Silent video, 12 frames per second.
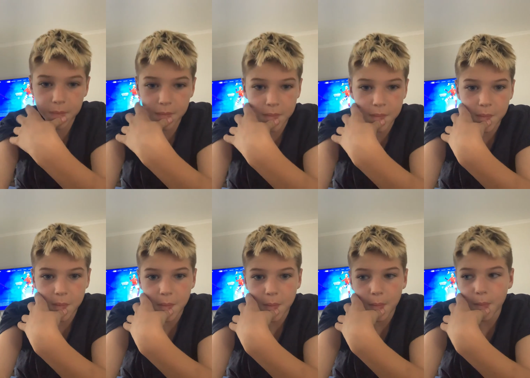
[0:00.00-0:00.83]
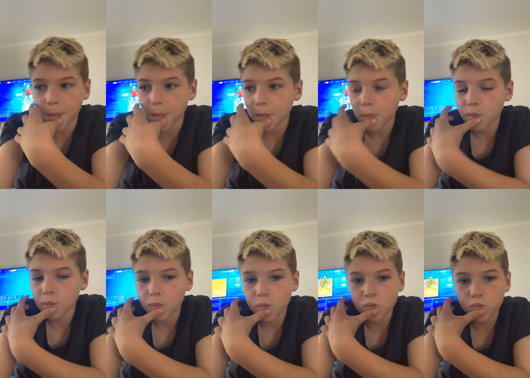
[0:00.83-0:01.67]

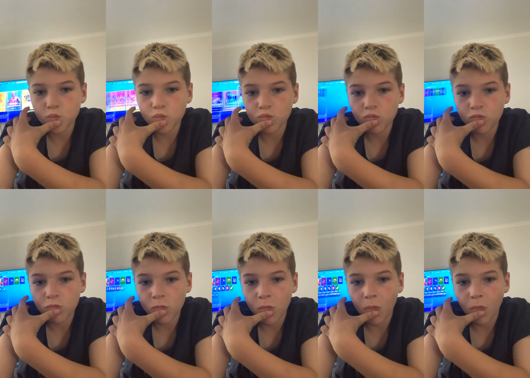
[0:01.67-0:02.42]
[no speech]